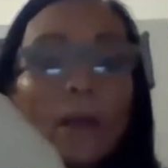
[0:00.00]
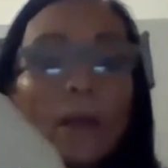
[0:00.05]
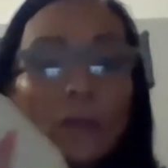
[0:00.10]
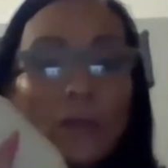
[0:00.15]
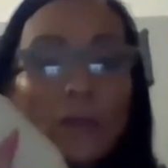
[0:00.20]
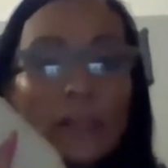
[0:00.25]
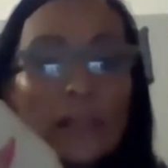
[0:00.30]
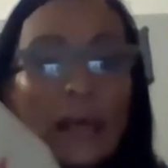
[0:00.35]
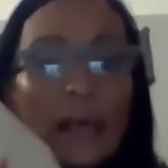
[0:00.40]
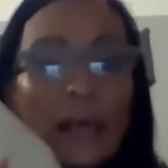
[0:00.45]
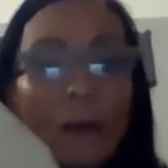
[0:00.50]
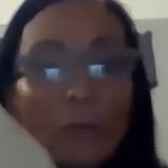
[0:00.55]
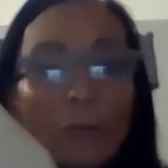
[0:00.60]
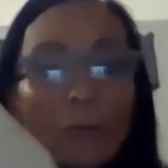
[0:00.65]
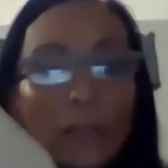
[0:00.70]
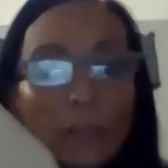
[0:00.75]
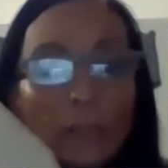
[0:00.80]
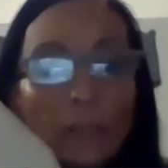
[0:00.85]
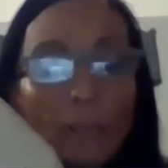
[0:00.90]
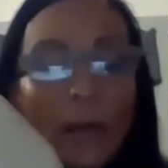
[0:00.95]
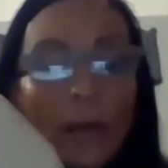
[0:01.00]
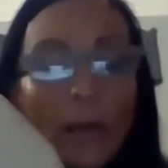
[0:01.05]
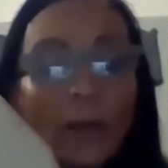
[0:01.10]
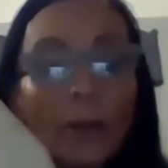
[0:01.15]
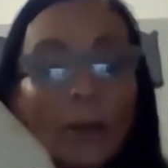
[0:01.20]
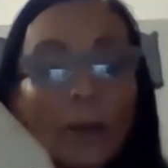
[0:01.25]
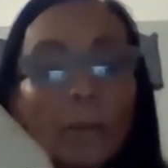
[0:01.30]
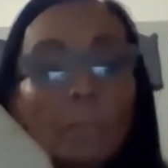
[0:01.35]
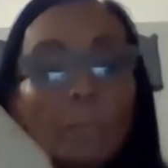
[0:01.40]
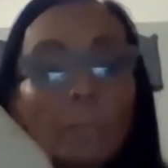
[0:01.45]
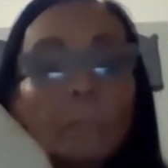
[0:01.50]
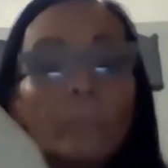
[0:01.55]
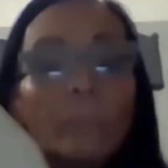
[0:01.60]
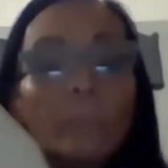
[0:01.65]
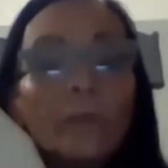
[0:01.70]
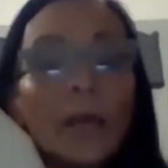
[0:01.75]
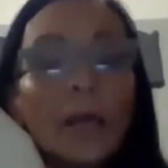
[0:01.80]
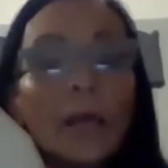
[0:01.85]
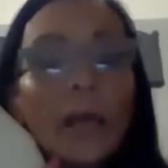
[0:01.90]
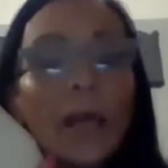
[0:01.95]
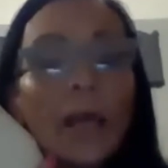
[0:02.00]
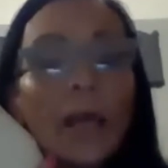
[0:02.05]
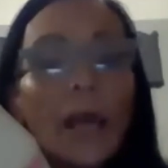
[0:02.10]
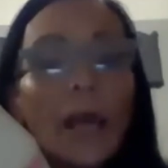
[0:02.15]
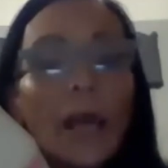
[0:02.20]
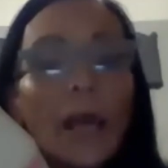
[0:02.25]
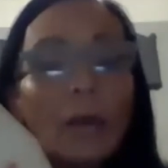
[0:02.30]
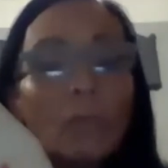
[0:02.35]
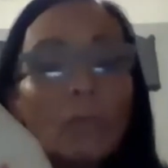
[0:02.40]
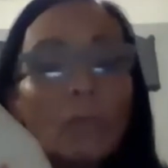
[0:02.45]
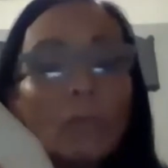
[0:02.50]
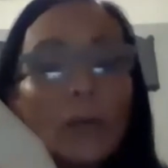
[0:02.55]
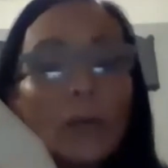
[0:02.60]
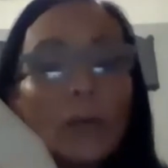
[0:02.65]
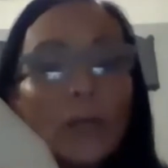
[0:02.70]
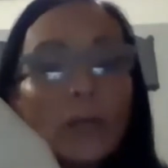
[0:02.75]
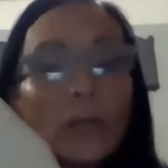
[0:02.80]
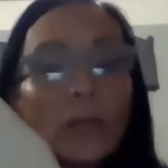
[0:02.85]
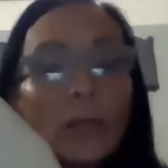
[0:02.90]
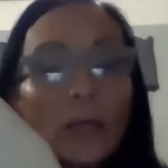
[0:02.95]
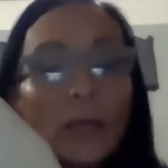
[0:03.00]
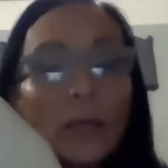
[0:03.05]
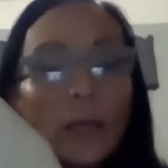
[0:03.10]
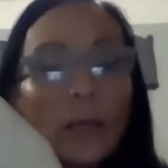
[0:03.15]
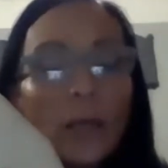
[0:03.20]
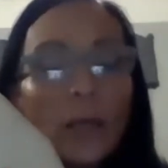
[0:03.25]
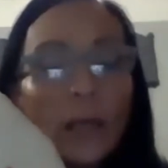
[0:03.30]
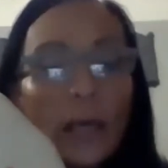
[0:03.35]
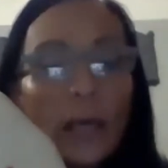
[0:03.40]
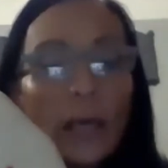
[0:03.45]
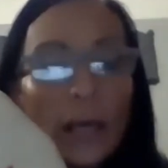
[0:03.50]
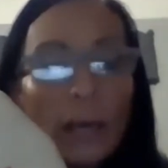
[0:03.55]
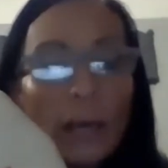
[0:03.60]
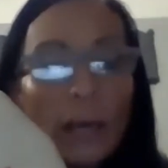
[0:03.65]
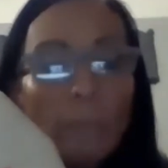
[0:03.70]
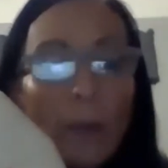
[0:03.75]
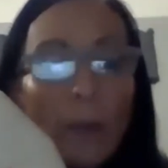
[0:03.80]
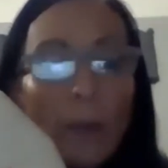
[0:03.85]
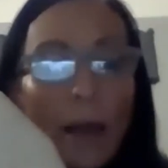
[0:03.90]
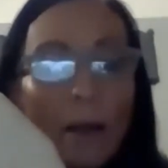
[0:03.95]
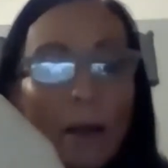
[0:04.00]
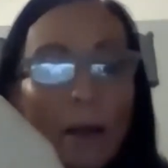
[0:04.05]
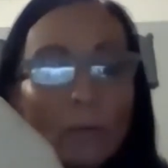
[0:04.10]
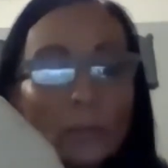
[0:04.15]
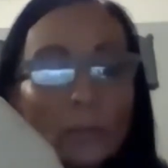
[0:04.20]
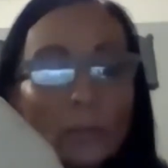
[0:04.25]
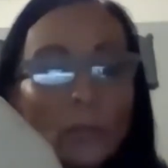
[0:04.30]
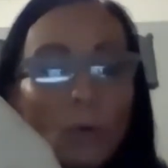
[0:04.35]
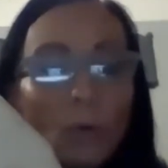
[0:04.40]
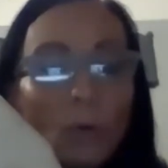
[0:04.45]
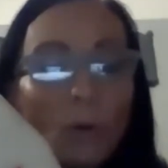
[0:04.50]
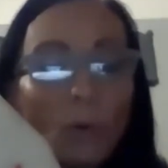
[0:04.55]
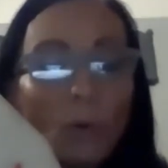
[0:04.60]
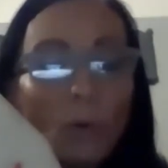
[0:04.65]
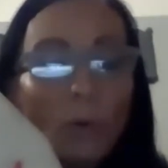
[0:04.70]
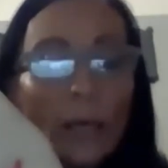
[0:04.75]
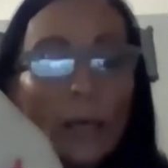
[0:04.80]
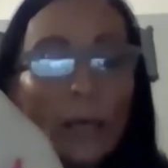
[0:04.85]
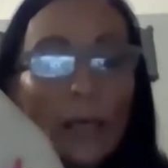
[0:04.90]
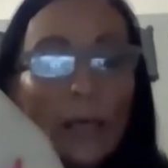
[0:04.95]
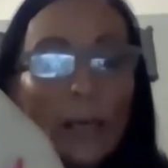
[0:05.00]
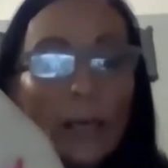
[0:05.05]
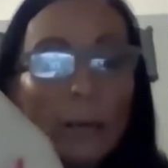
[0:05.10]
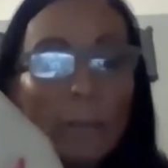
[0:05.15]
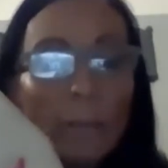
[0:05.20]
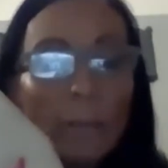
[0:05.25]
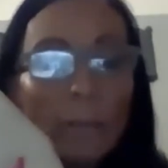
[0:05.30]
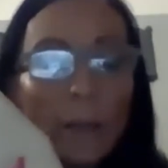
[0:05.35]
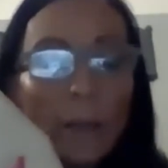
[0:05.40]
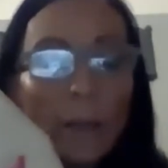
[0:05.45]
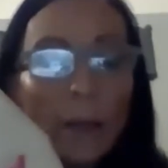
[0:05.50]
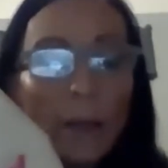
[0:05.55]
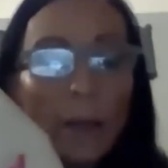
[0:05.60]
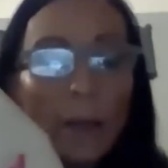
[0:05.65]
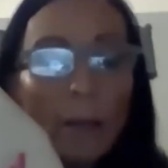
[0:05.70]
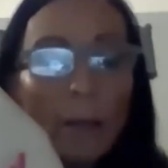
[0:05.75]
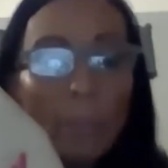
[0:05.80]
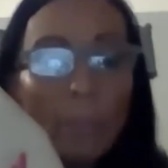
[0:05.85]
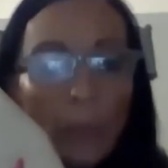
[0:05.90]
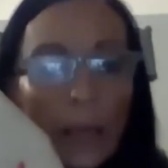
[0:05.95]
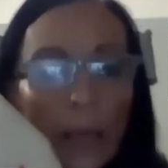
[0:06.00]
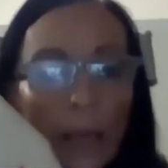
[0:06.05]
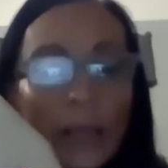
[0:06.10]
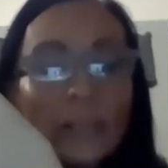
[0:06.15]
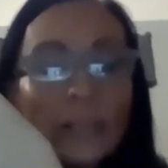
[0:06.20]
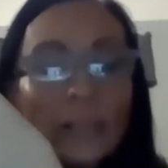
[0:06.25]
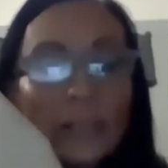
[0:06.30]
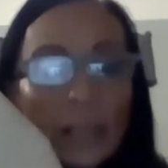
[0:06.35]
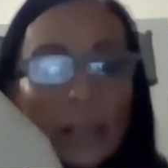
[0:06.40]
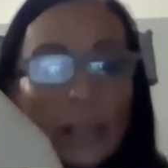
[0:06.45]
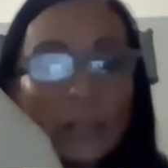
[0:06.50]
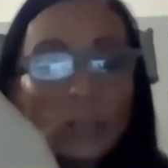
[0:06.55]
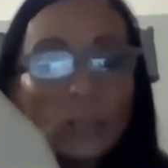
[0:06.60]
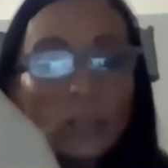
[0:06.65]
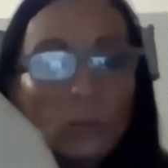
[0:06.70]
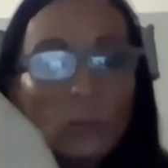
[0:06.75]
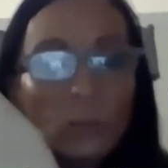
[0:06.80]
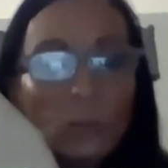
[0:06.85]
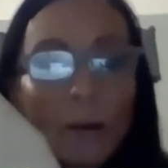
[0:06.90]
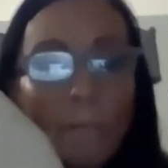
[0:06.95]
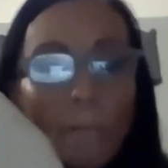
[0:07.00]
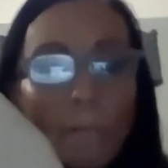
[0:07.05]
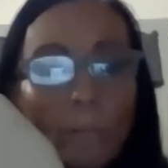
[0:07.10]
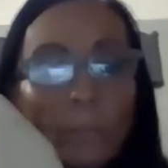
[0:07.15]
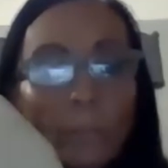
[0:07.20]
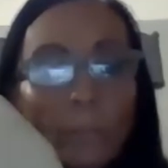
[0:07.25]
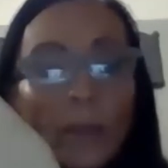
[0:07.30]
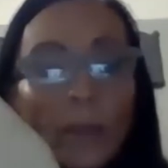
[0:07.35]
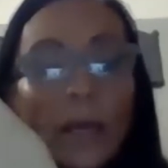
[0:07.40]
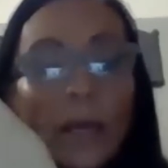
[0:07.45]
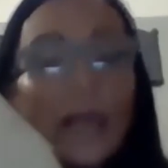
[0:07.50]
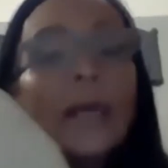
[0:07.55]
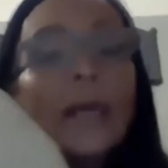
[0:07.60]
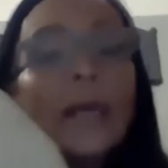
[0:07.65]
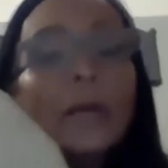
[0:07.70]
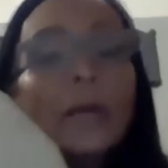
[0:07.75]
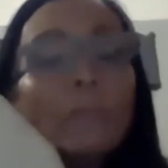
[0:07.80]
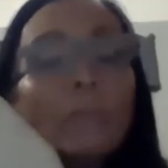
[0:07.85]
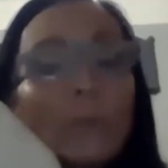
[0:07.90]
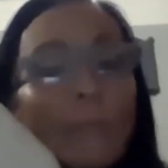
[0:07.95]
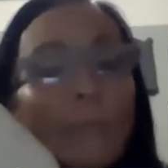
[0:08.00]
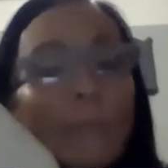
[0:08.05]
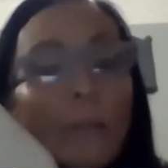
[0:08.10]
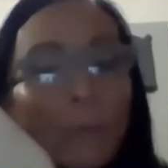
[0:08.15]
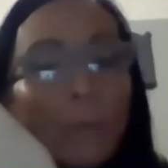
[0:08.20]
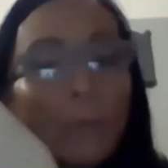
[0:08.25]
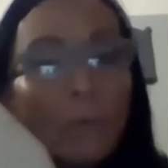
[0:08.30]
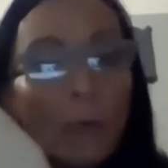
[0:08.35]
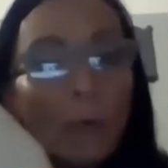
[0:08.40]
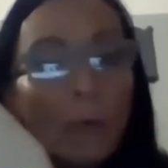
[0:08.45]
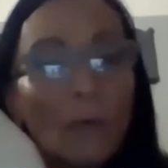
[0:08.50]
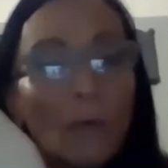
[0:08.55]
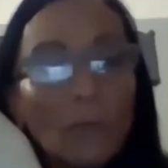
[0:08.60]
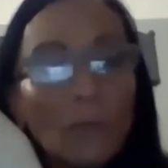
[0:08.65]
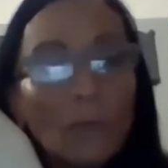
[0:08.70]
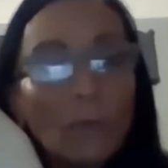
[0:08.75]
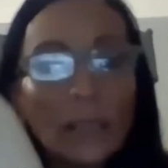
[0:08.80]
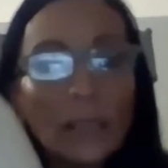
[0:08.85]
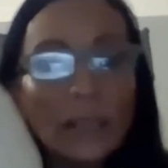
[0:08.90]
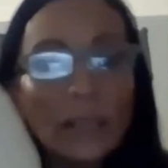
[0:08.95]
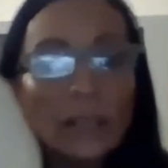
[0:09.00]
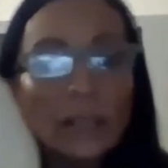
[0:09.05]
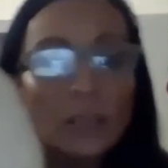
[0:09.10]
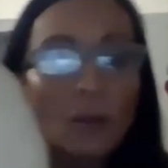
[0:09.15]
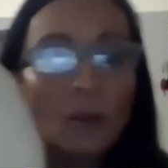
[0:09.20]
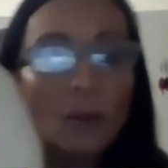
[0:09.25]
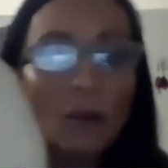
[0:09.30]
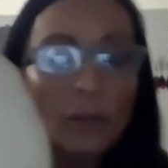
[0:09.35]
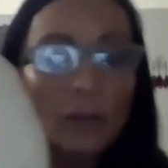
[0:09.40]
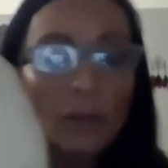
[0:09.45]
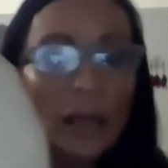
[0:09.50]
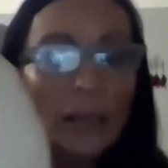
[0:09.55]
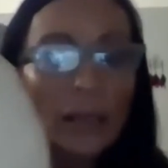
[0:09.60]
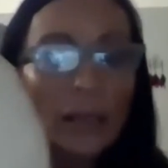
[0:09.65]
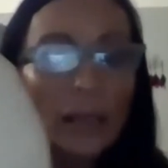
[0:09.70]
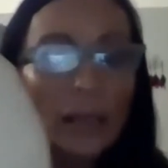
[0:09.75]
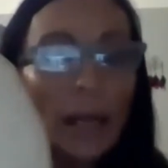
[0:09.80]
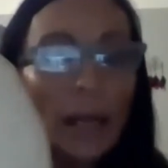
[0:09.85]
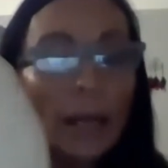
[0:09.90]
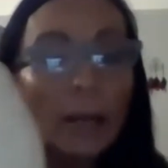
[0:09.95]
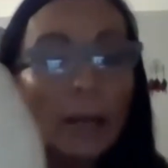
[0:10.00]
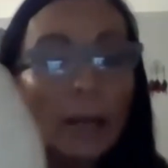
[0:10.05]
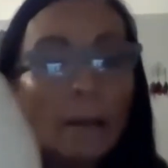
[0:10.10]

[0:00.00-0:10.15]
The sound is better. And when he pounds, or when he plays this drum, he can remember what was in his heart that day.